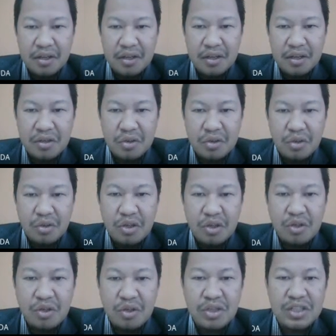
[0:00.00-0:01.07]
So
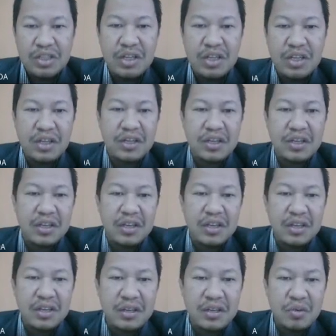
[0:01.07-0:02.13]
you just need,
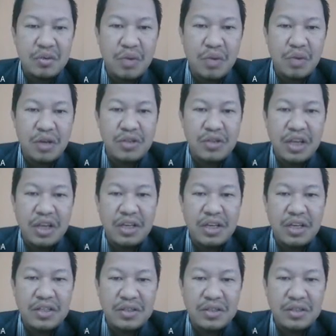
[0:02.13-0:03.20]
what you send
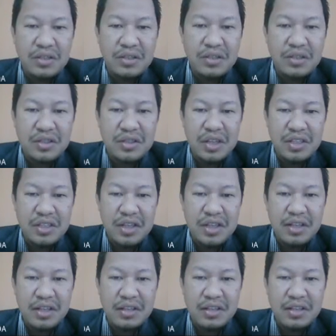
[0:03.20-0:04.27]
is just
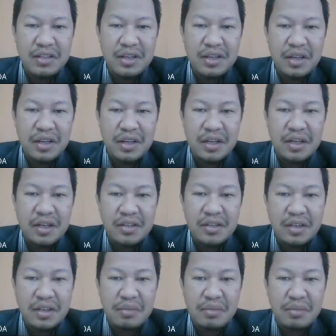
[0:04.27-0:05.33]
that
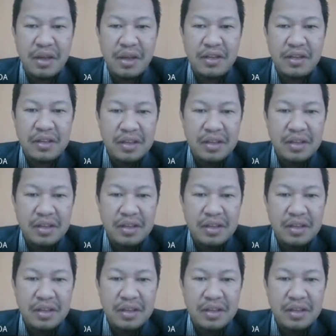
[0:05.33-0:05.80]
sideband.